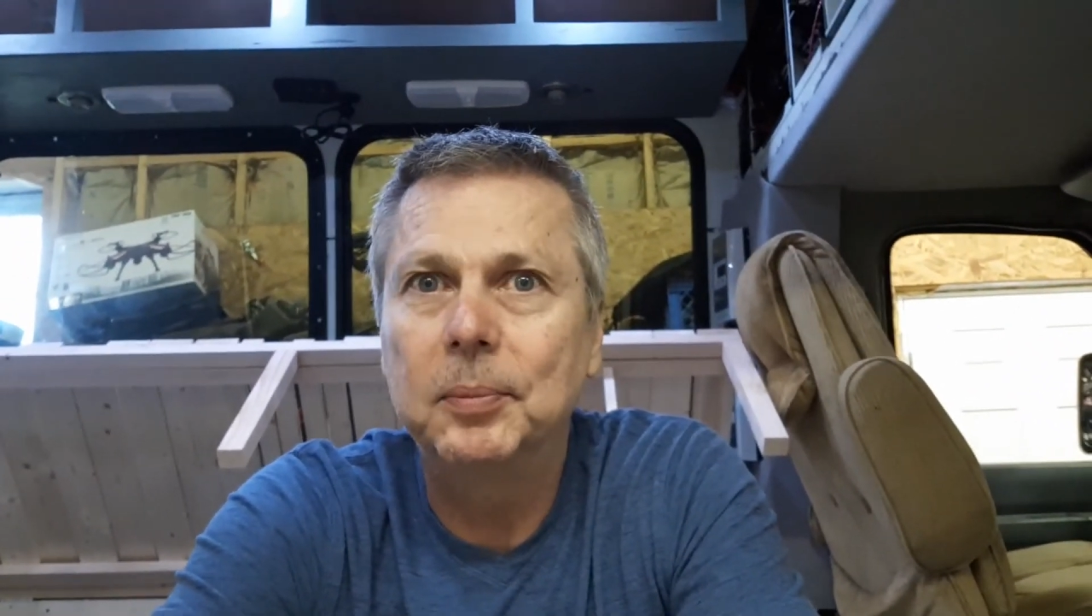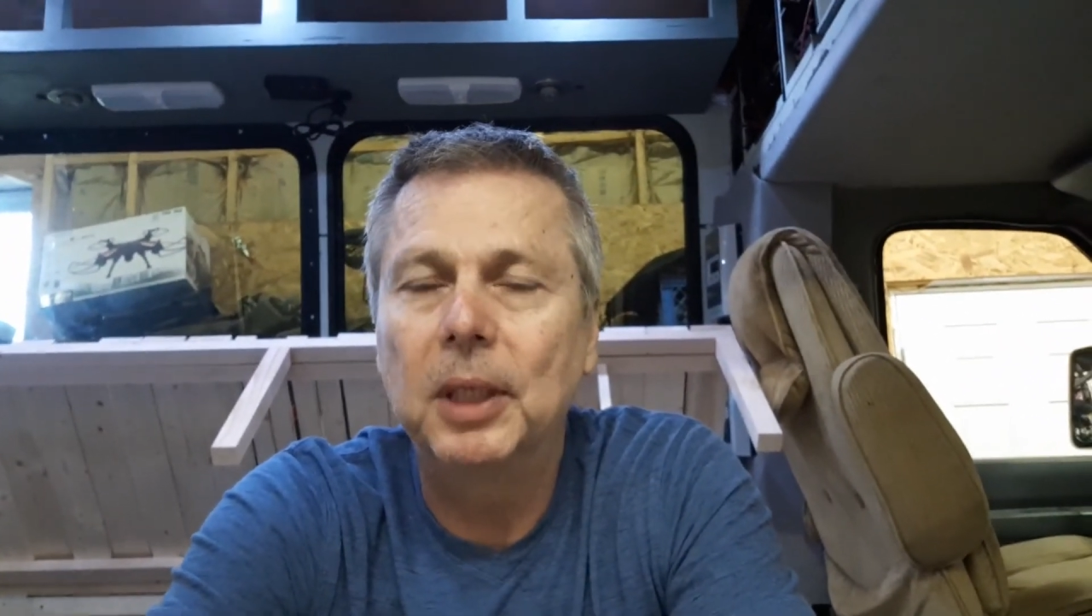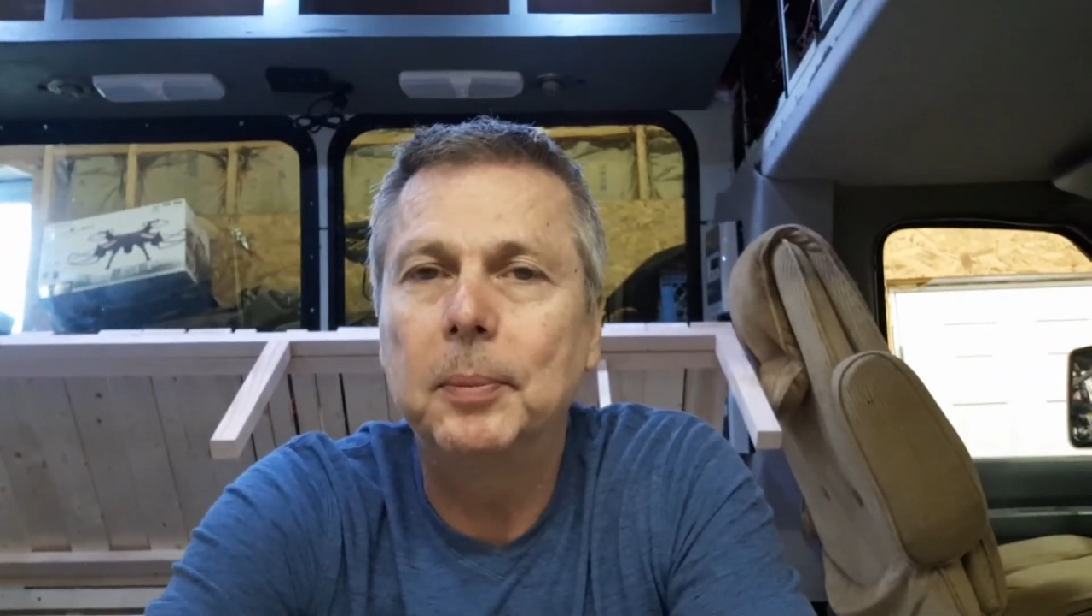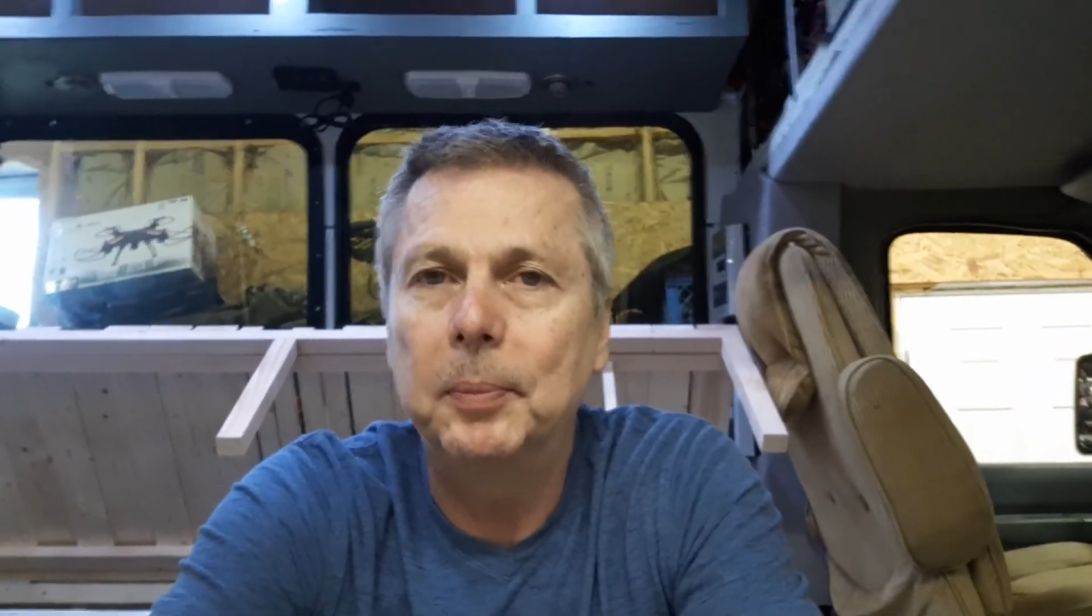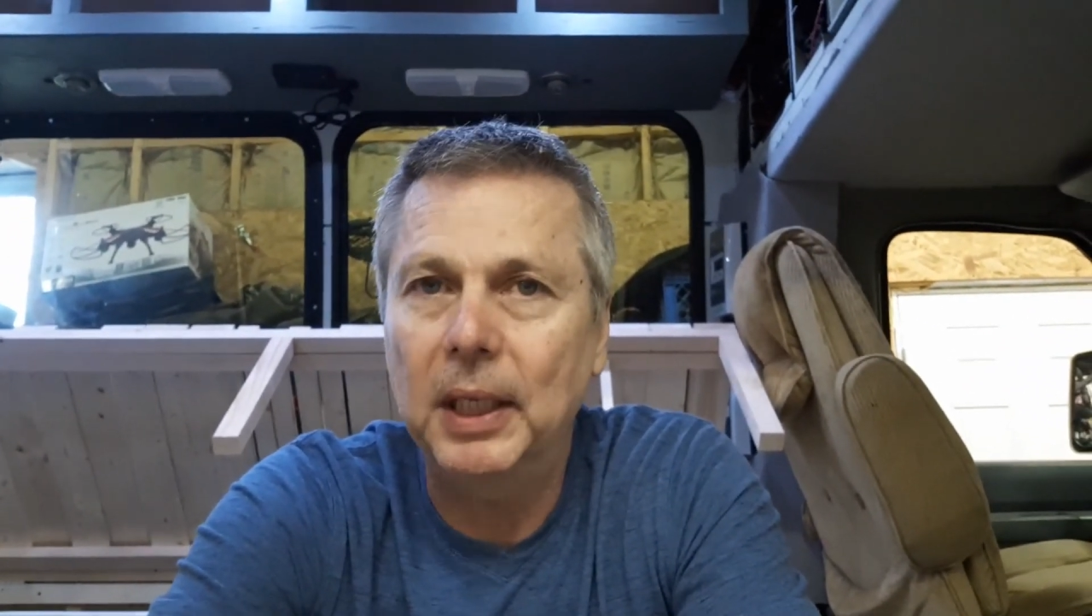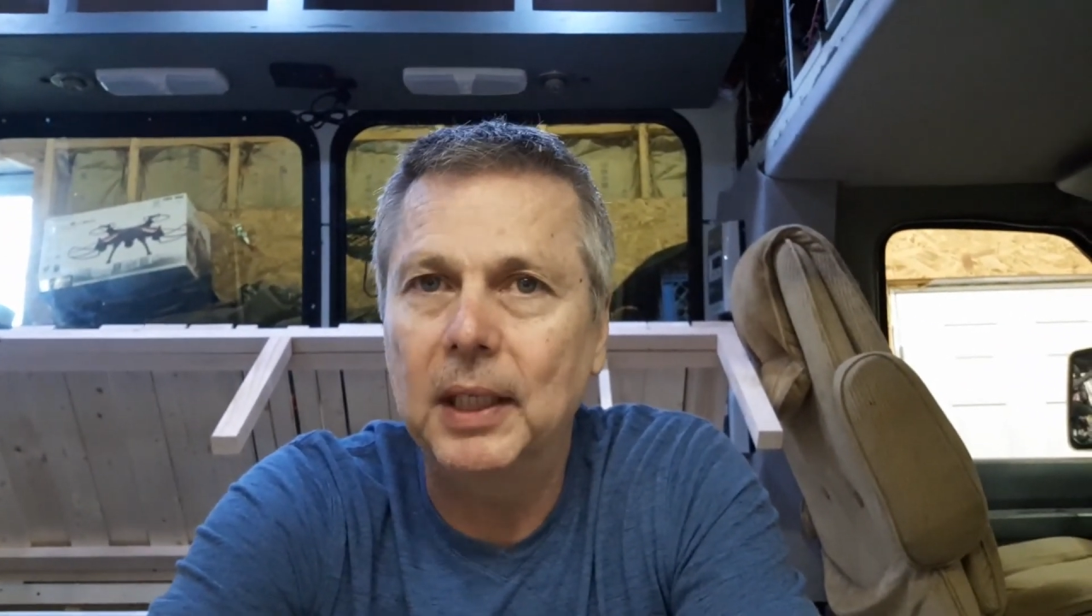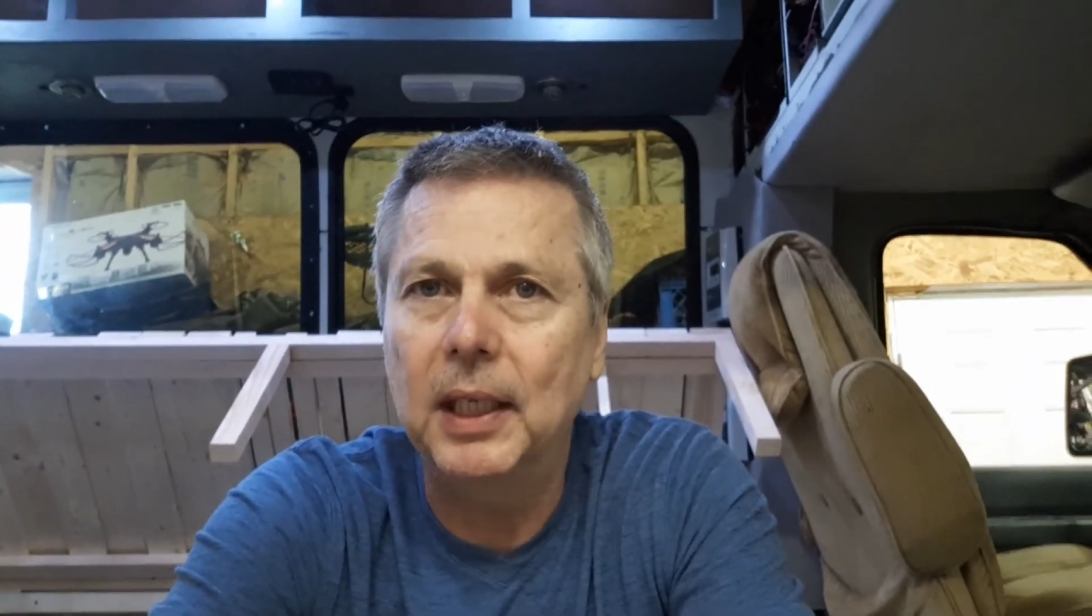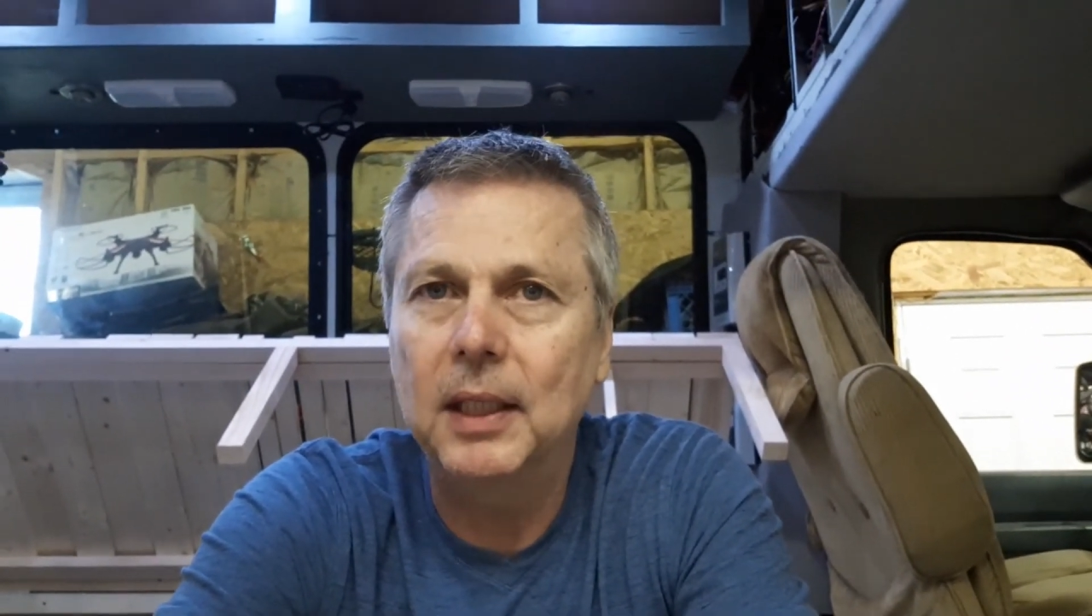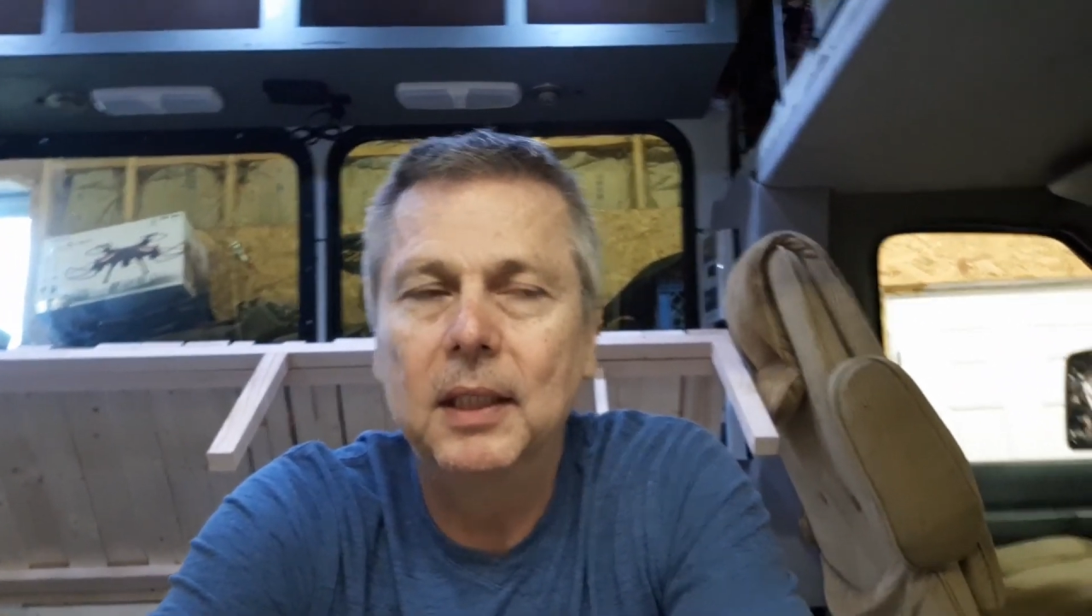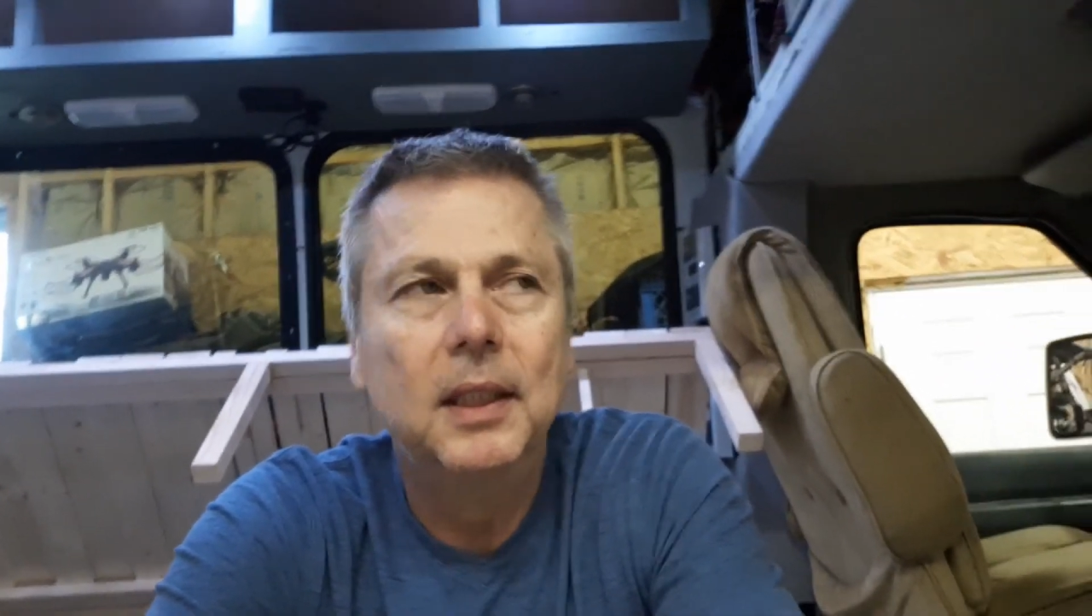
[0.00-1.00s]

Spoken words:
but buttoning